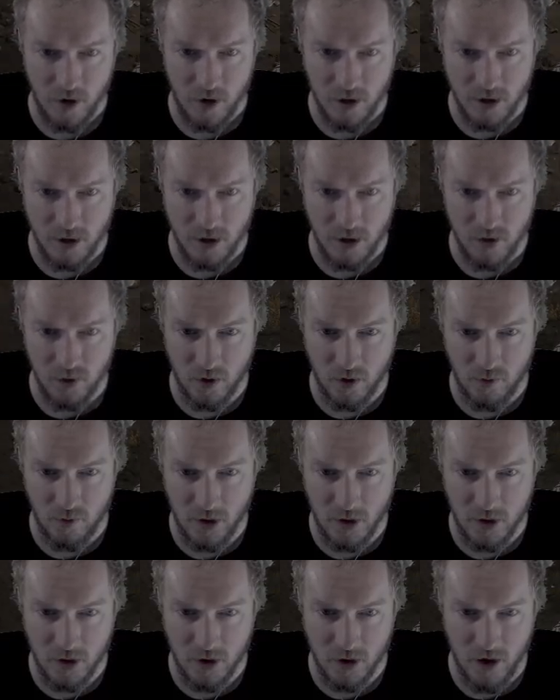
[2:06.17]
I just want to
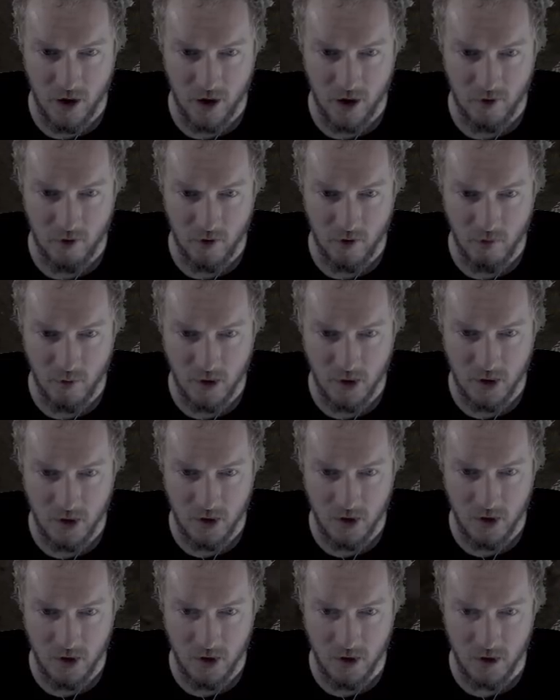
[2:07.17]
make sure I have all my
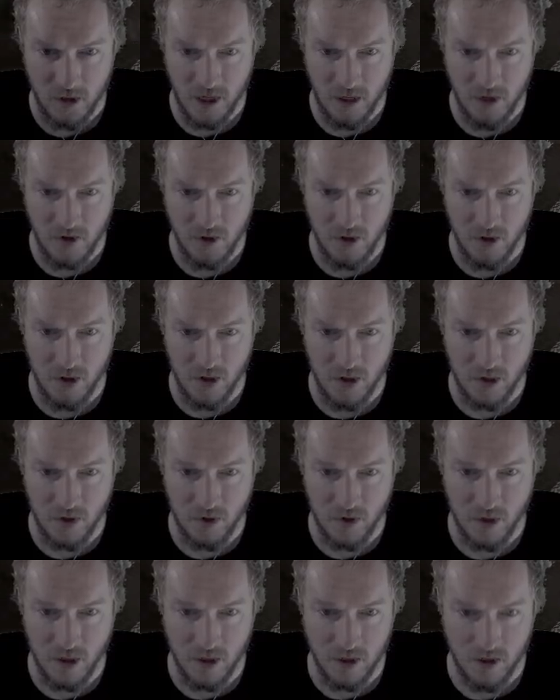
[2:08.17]
charges. I usually
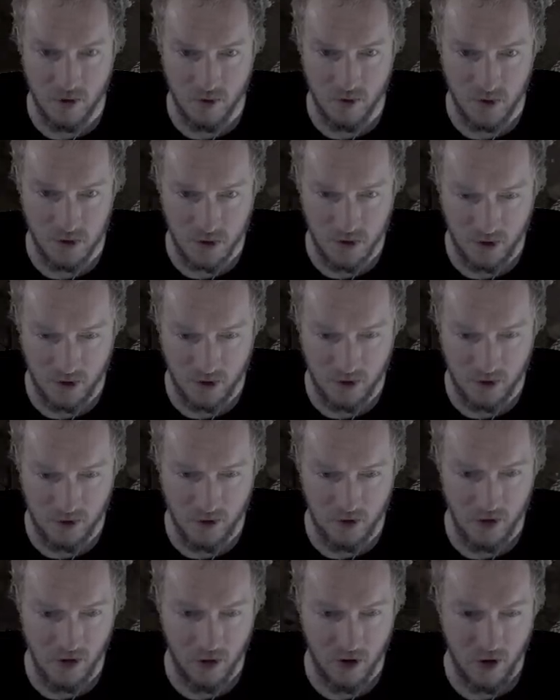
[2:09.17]
only use
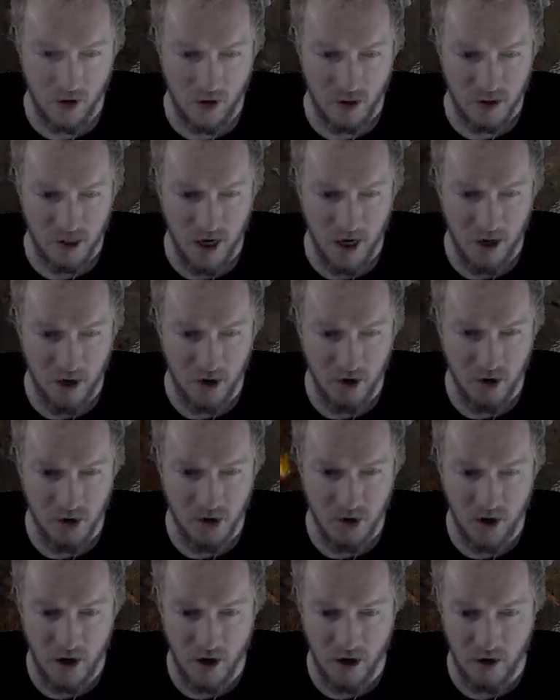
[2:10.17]
Tiger
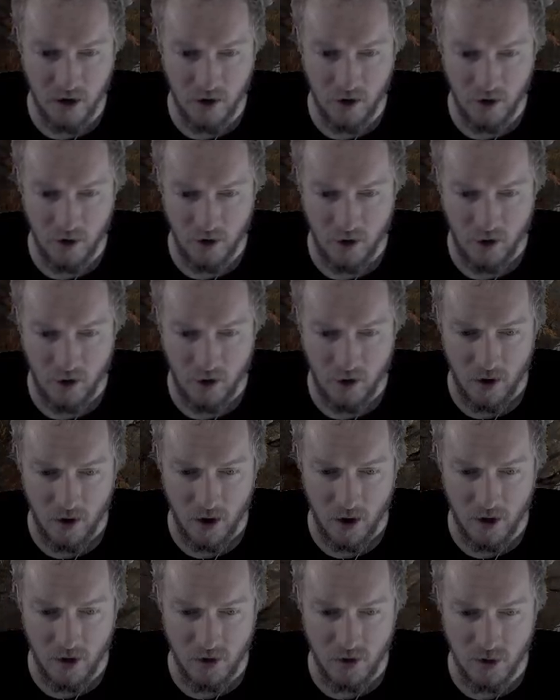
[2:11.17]
Strike,
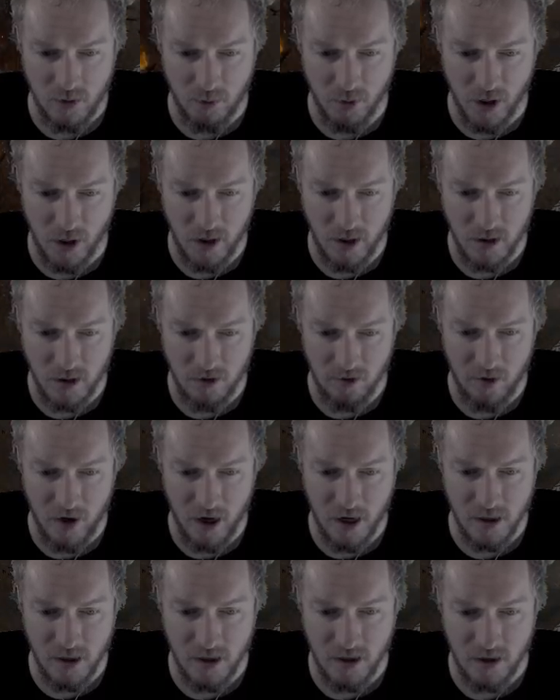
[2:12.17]
I use Blades of
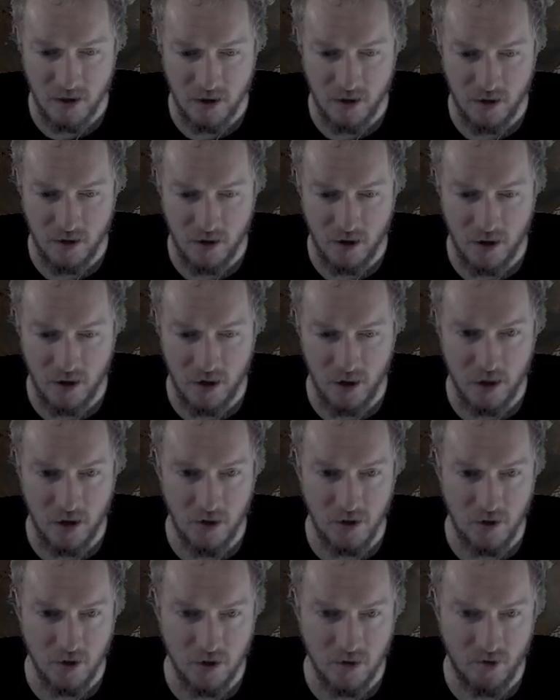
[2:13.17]
Ice, and I
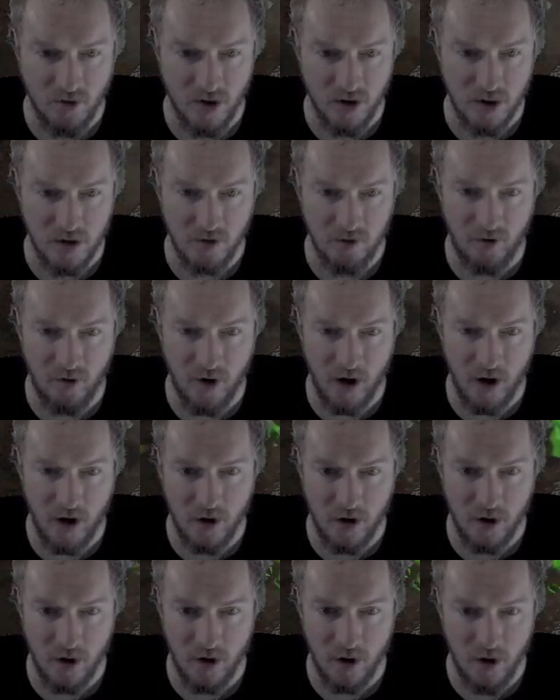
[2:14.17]
use Fists of
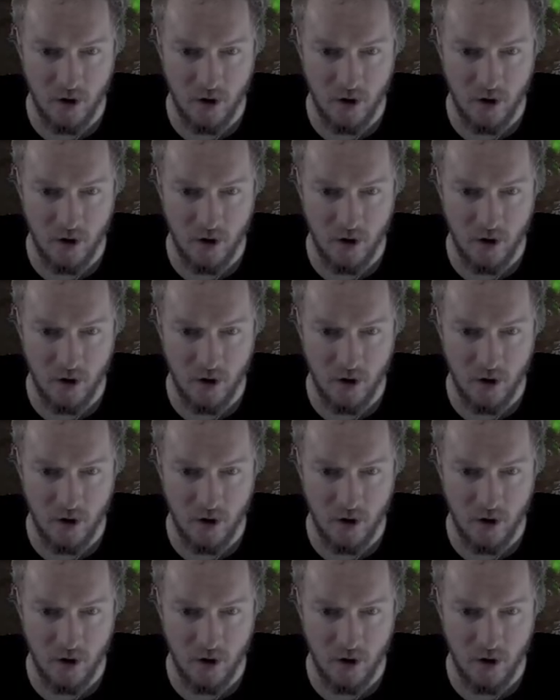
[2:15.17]
Fire.